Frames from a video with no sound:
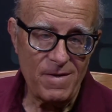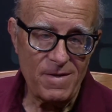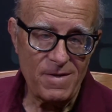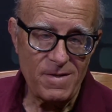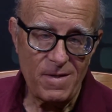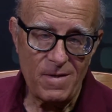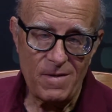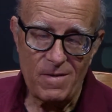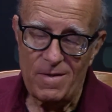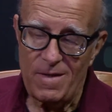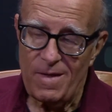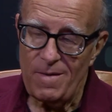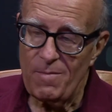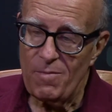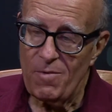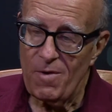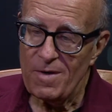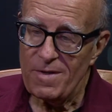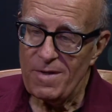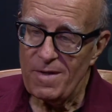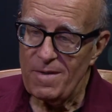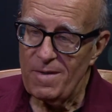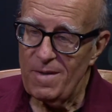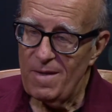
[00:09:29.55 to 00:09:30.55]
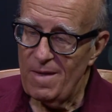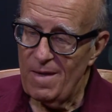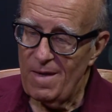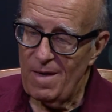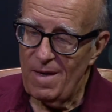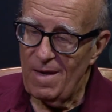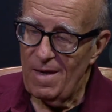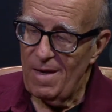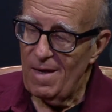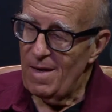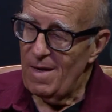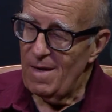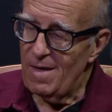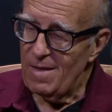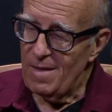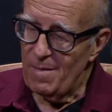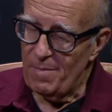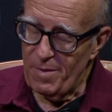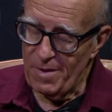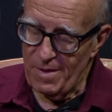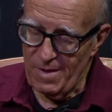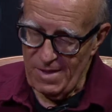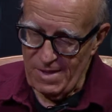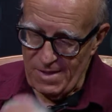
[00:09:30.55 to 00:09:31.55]
So they brought the
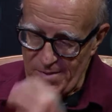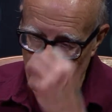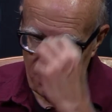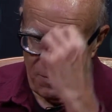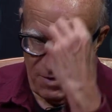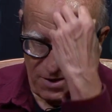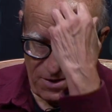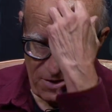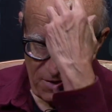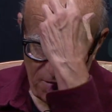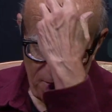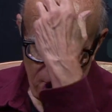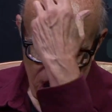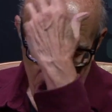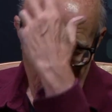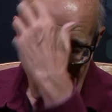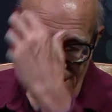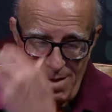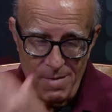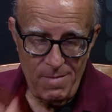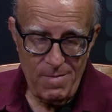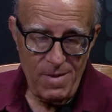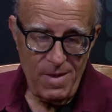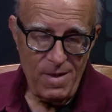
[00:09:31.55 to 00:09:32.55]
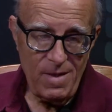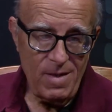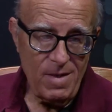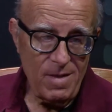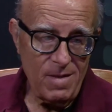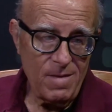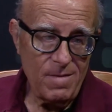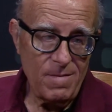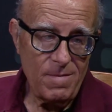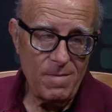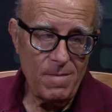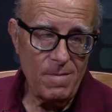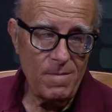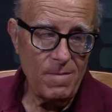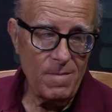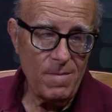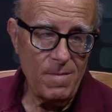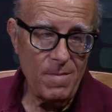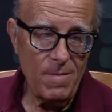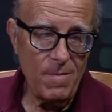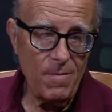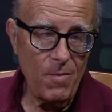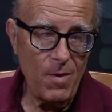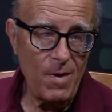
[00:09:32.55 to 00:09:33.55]
police pressure on him, and he
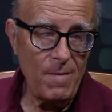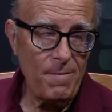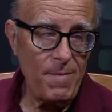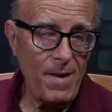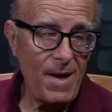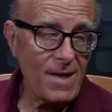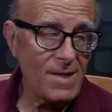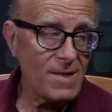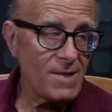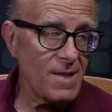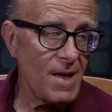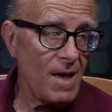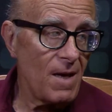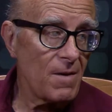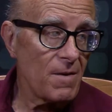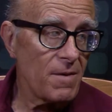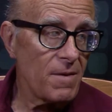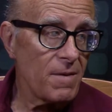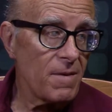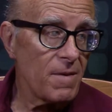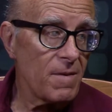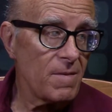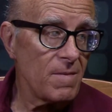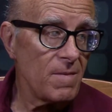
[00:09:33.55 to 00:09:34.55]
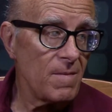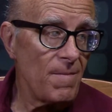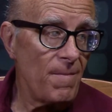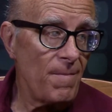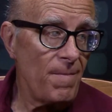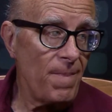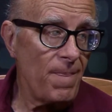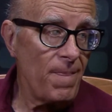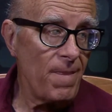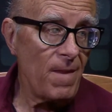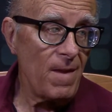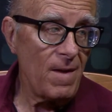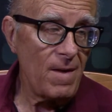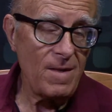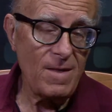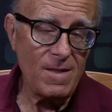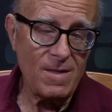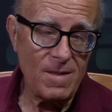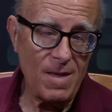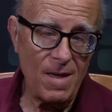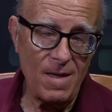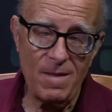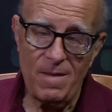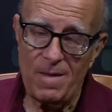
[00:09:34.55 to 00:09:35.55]
went back south. He
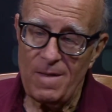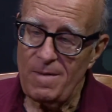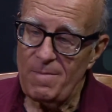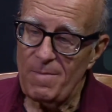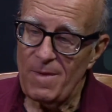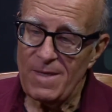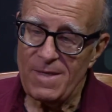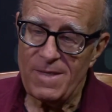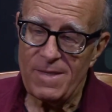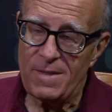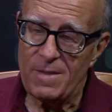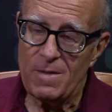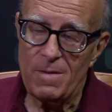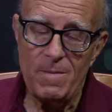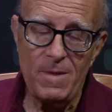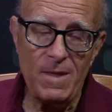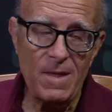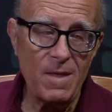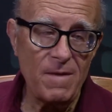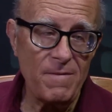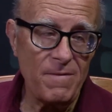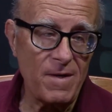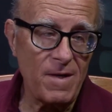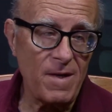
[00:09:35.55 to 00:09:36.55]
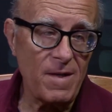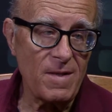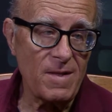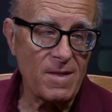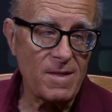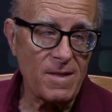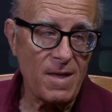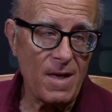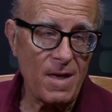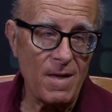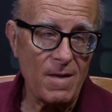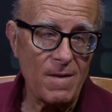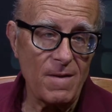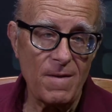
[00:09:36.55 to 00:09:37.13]
might still be living in the South.